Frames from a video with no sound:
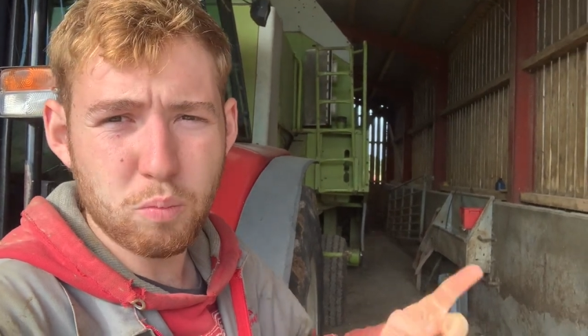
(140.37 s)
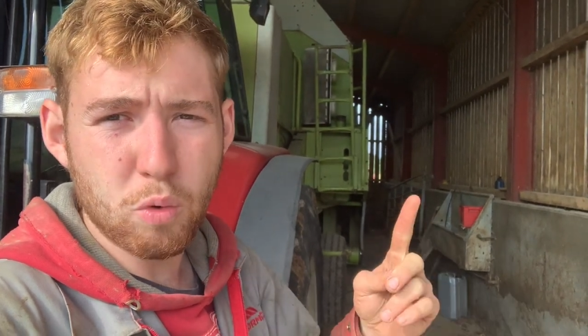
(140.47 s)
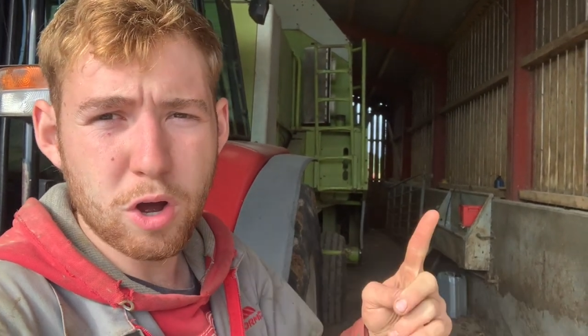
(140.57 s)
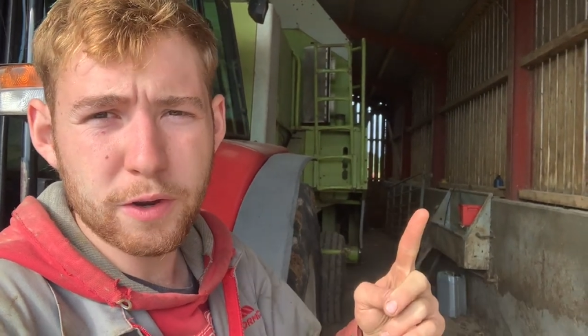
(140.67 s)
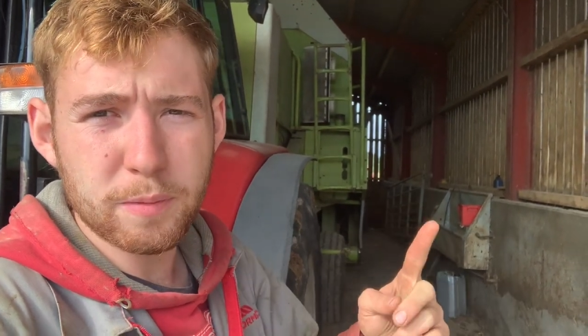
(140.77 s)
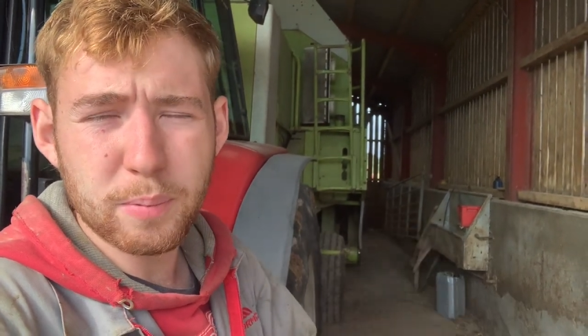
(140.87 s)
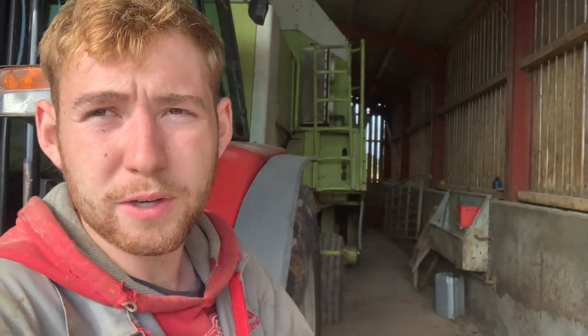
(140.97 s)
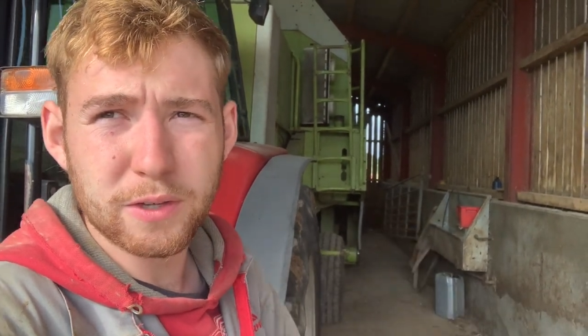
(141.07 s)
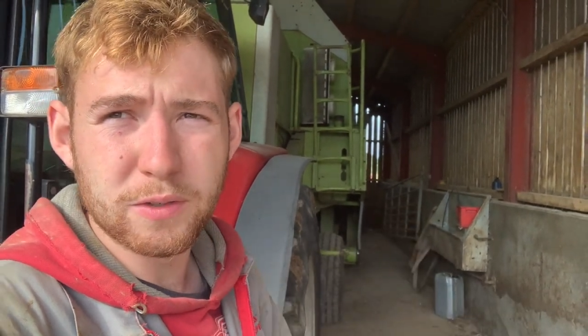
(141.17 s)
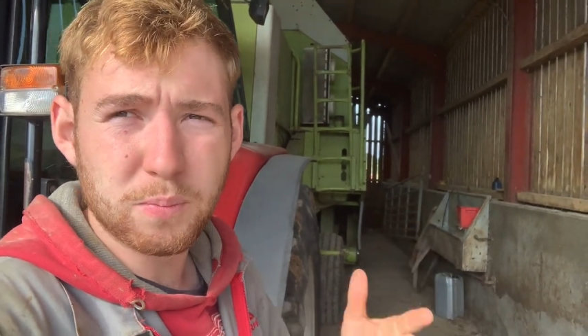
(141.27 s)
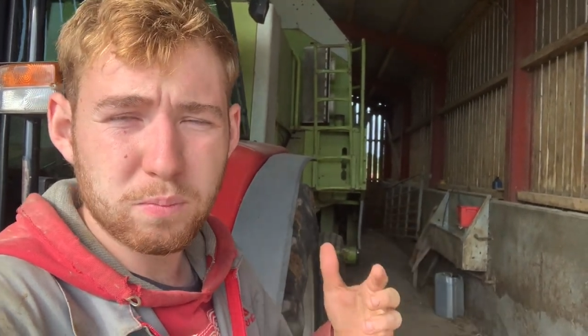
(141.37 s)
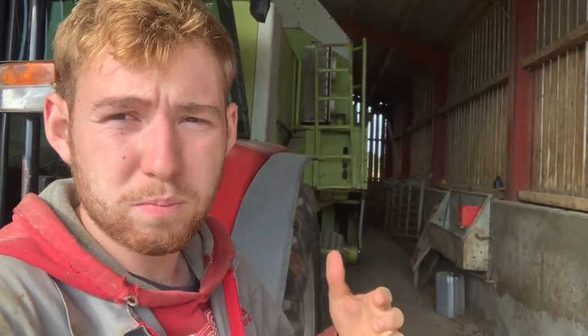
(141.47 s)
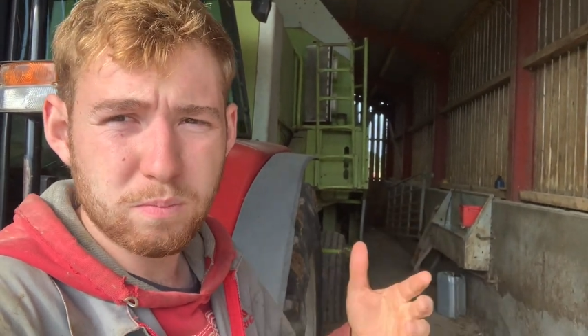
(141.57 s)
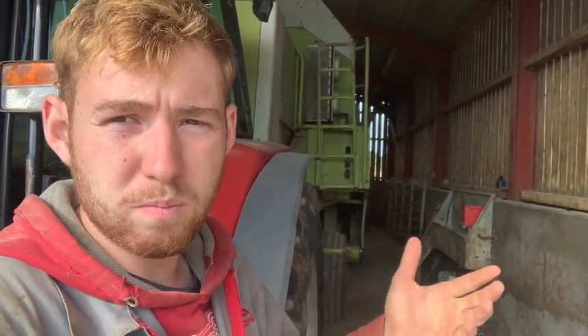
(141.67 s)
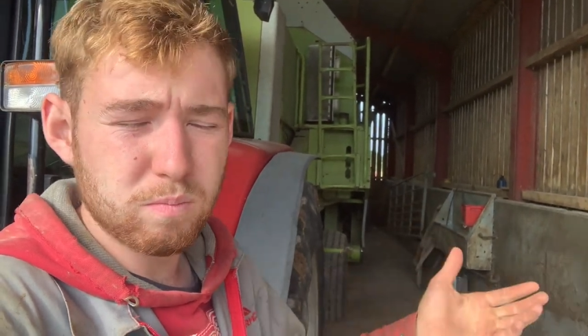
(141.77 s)
One, because
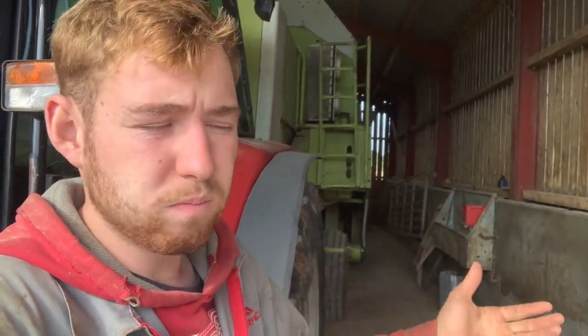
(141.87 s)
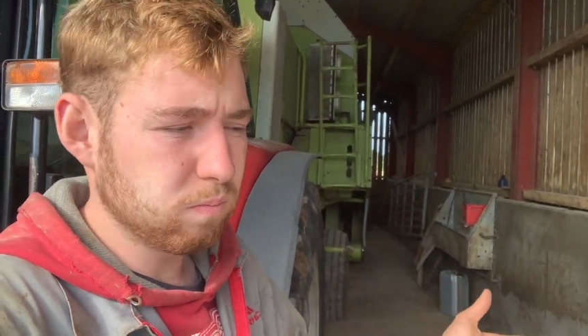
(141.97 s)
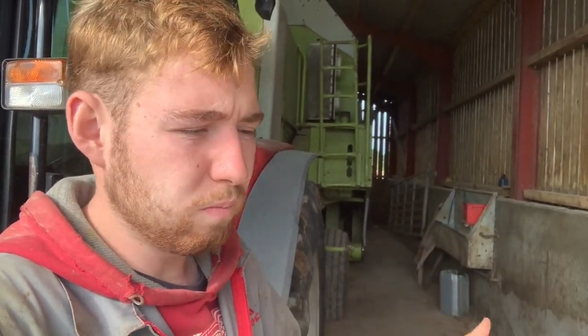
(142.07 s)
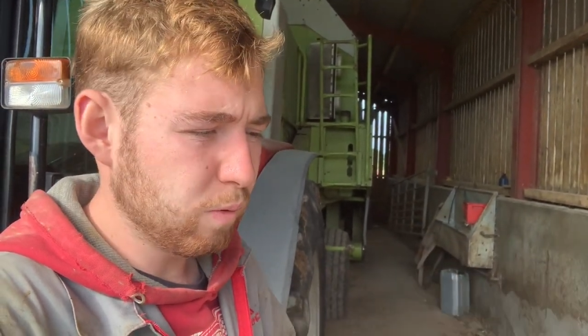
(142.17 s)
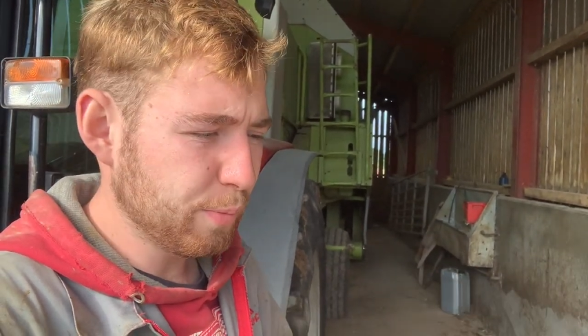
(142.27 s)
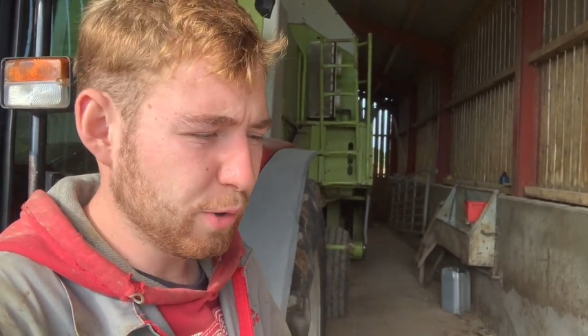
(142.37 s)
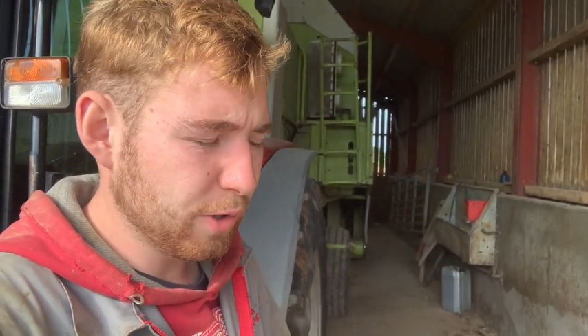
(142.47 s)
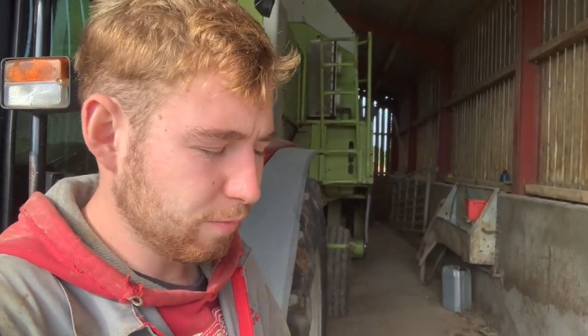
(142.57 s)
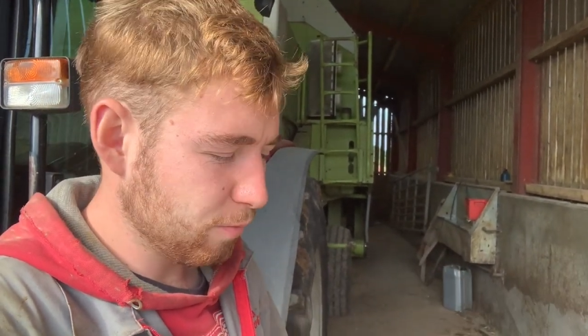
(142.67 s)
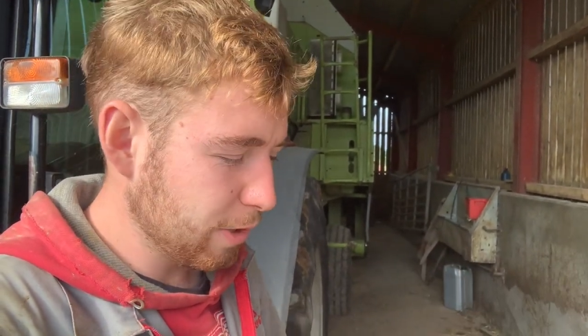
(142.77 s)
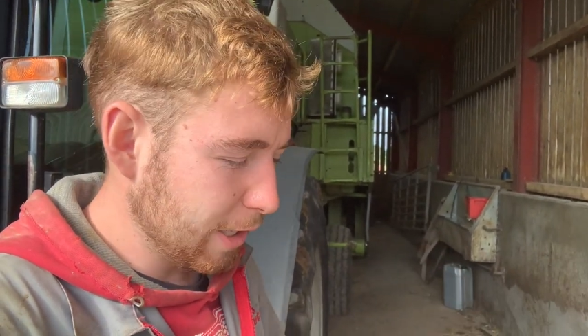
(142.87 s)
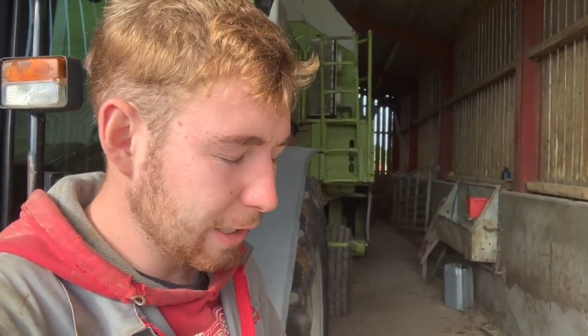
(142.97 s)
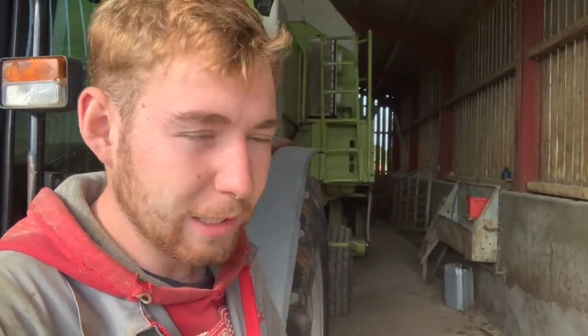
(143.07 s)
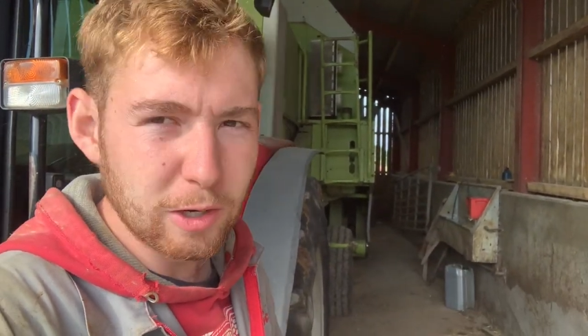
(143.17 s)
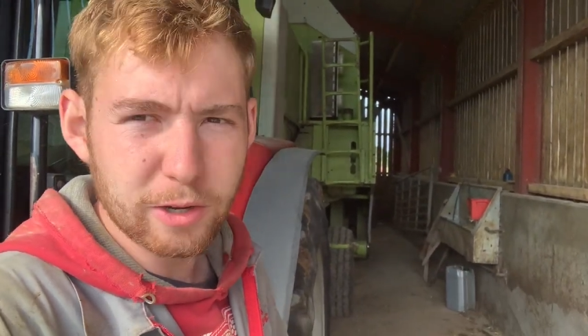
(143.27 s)
we weren't
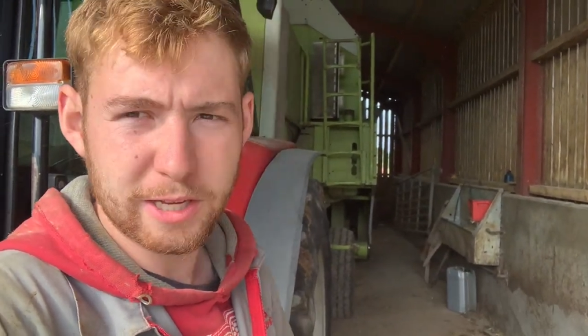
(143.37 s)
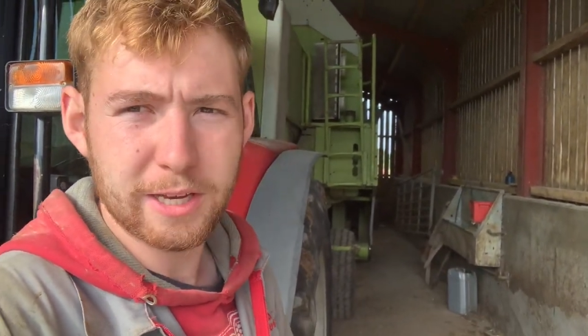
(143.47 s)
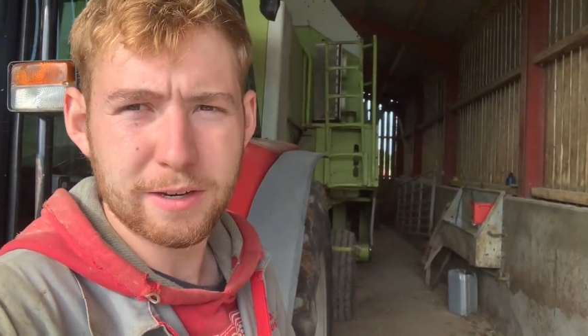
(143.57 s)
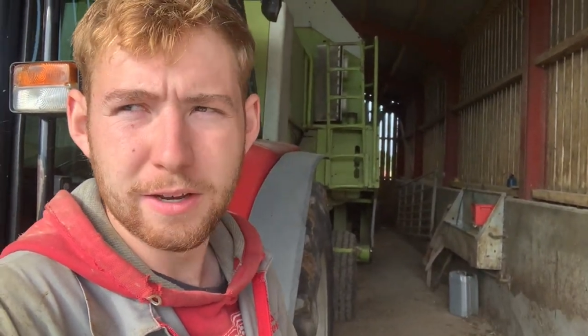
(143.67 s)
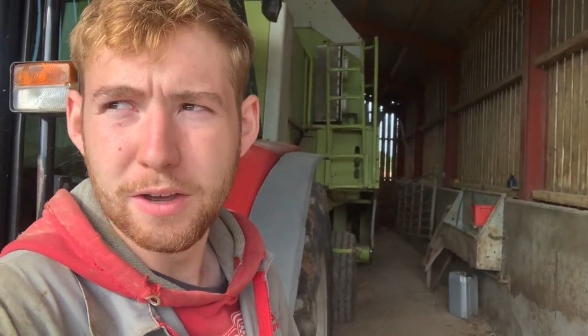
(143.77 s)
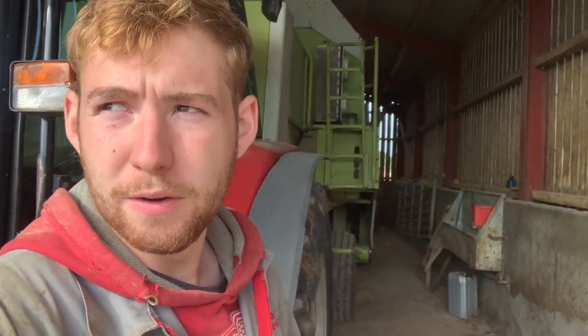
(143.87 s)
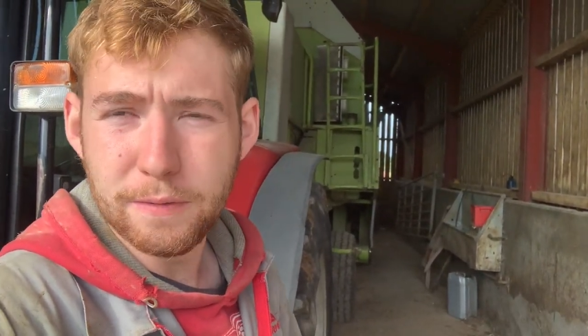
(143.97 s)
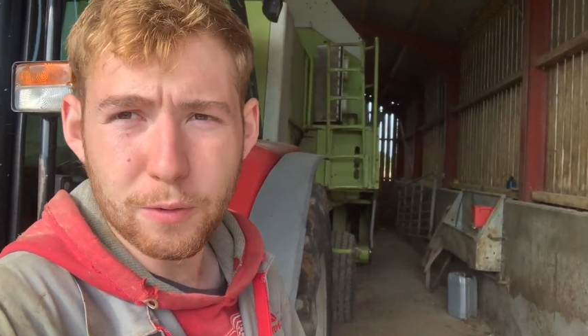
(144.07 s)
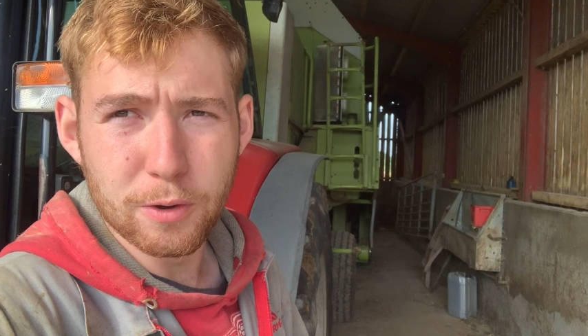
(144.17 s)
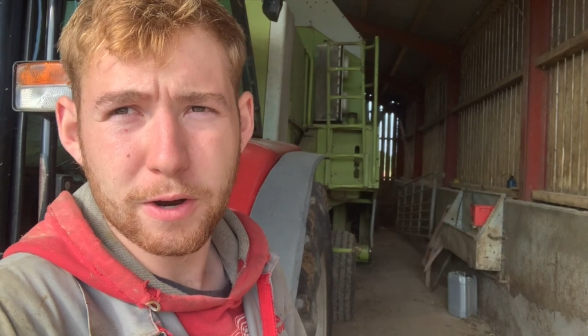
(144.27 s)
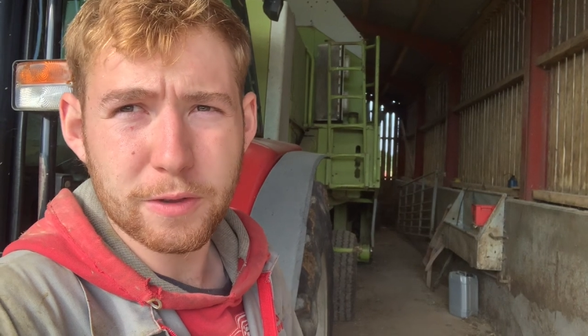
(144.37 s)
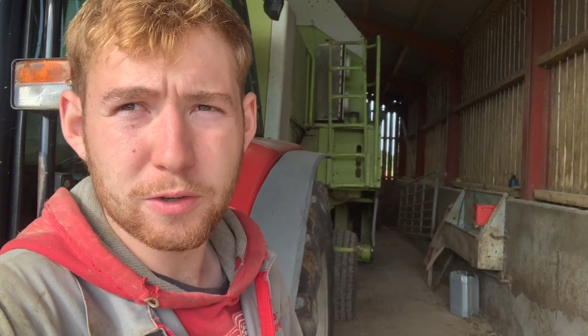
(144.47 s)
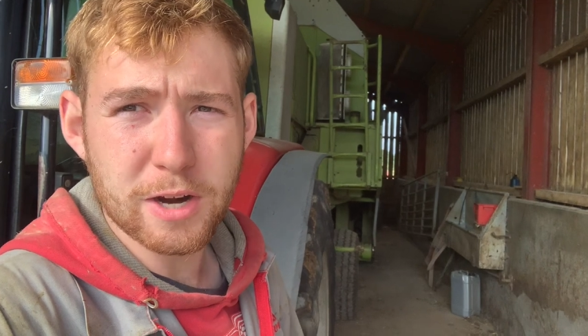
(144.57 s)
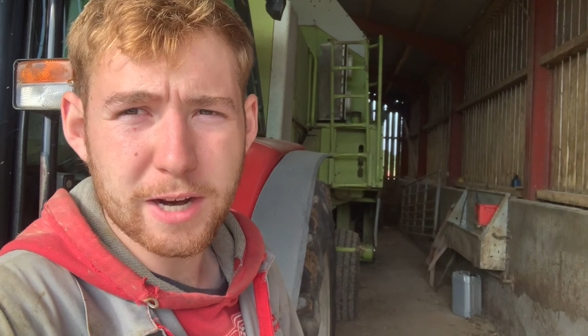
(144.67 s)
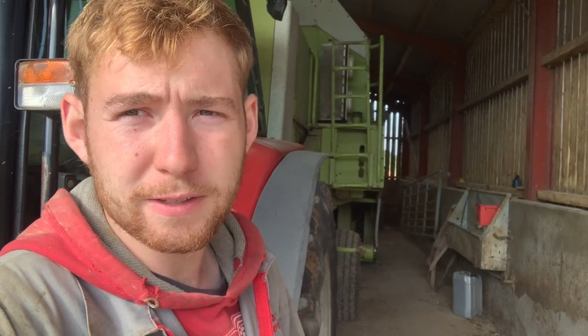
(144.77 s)
really looking for another
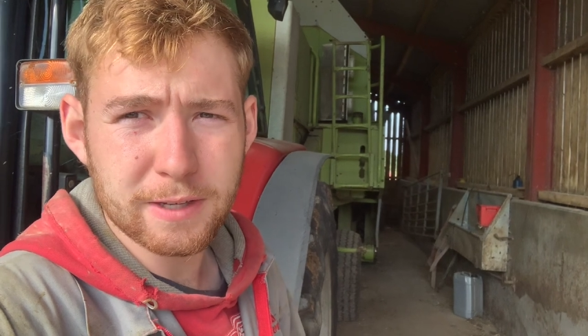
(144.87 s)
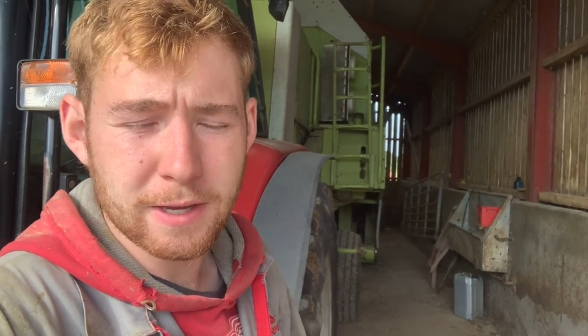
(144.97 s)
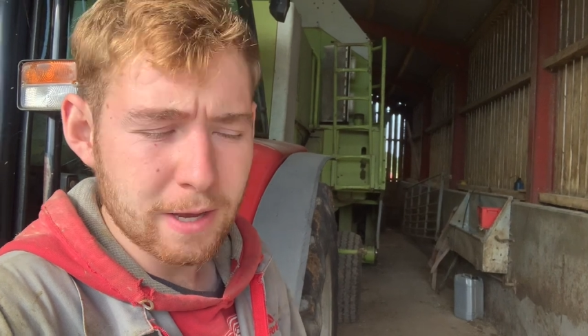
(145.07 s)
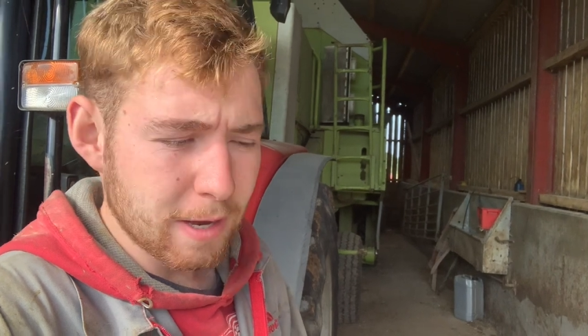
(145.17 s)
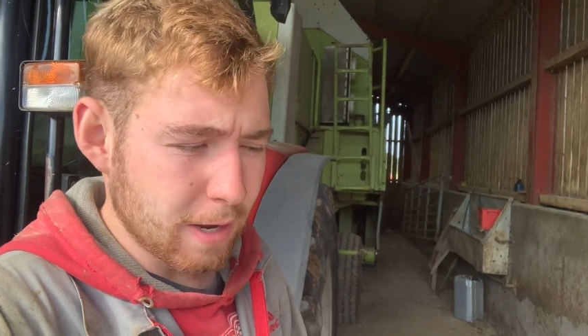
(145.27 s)
tractor.